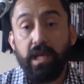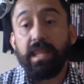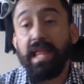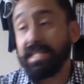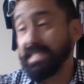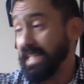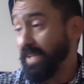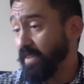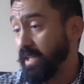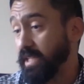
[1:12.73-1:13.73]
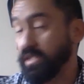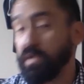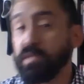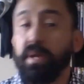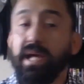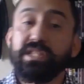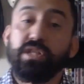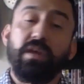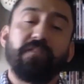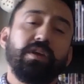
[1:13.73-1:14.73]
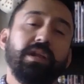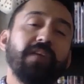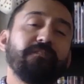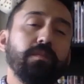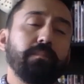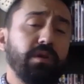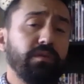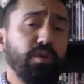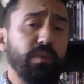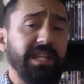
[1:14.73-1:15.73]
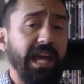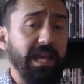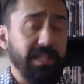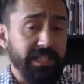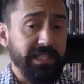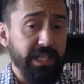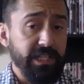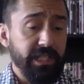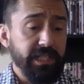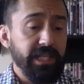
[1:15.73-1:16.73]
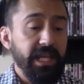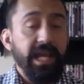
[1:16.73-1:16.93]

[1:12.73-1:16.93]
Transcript: That significance goes back to, if you're not familiar with Catholic teachings,